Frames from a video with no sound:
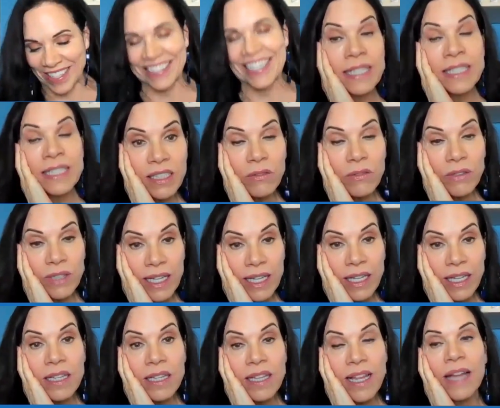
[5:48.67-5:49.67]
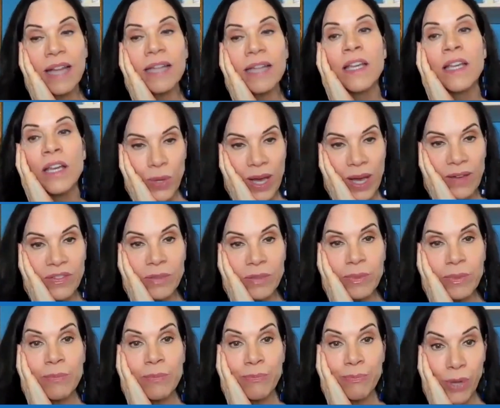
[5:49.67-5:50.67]
And it's unique in that you have to
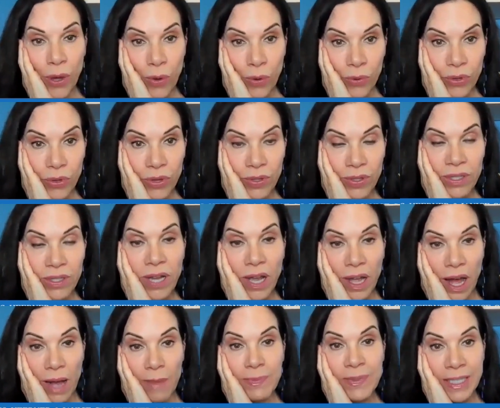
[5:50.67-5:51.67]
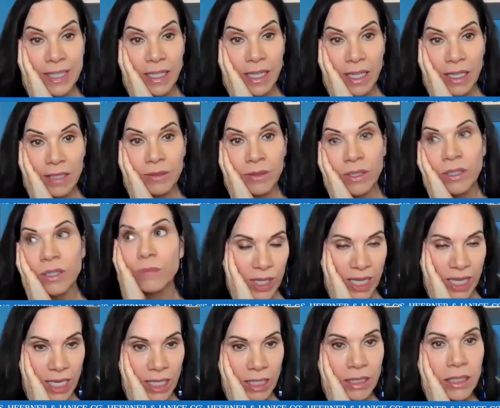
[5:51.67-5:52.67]
be both tops in
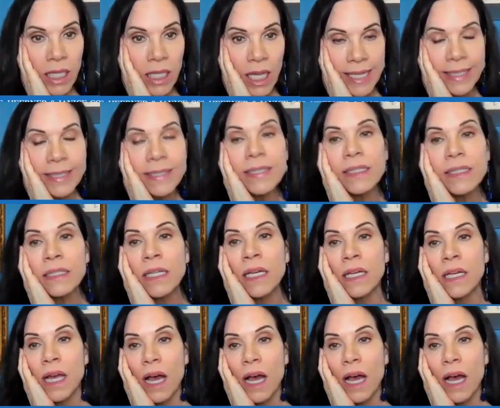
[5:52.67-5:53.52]
bringing in clients.